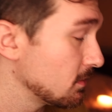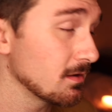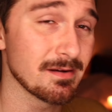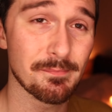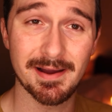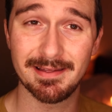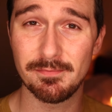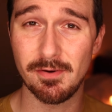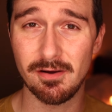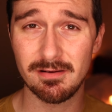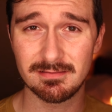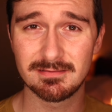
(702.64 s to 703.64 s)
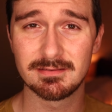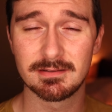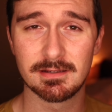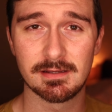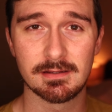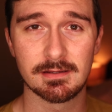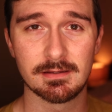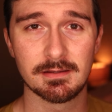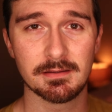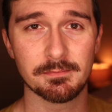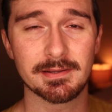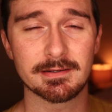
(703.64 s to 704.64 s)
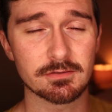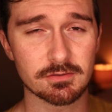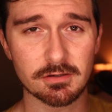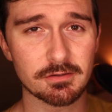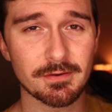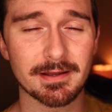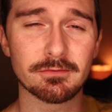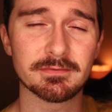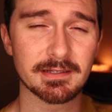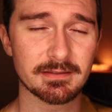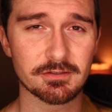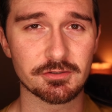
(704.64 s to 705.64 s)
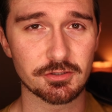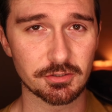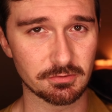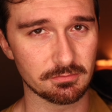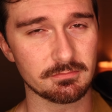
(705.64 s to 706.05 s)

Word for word: buy them all, but I just told you I don't like this shoe.